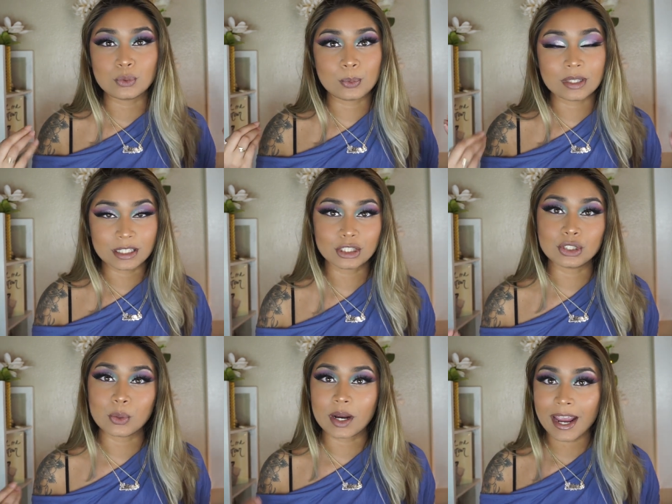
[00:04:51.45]

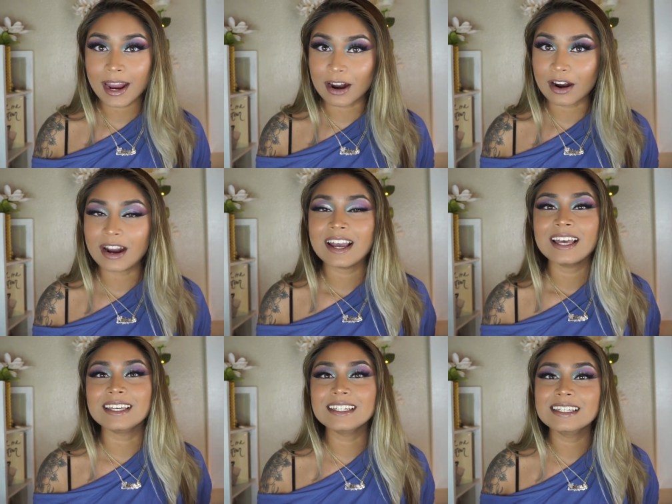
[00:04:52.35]
bleach your hair
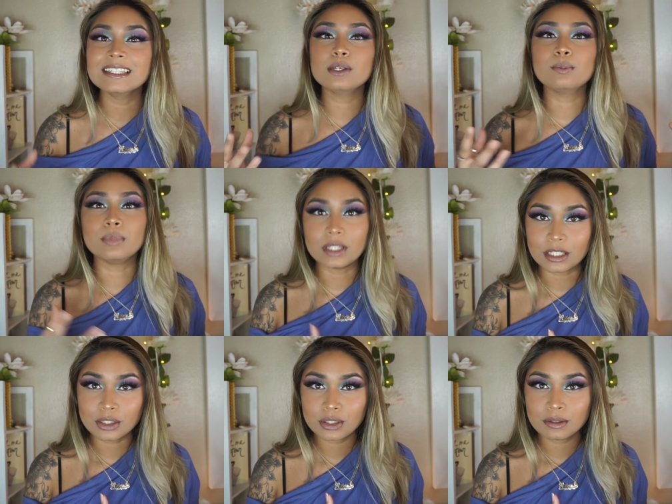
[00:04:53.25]
is
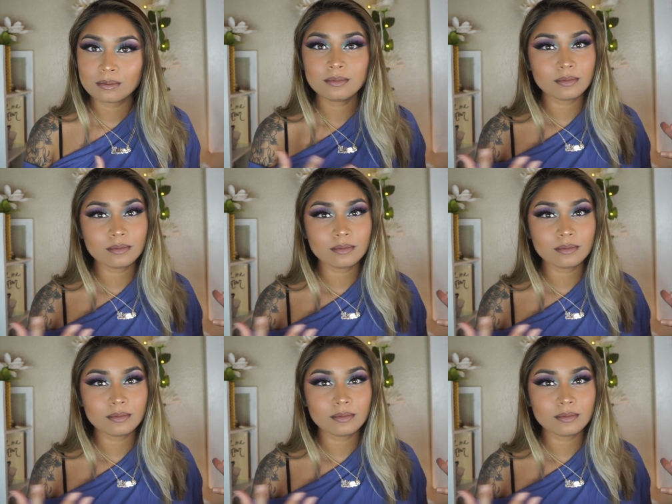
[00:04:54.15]
bleach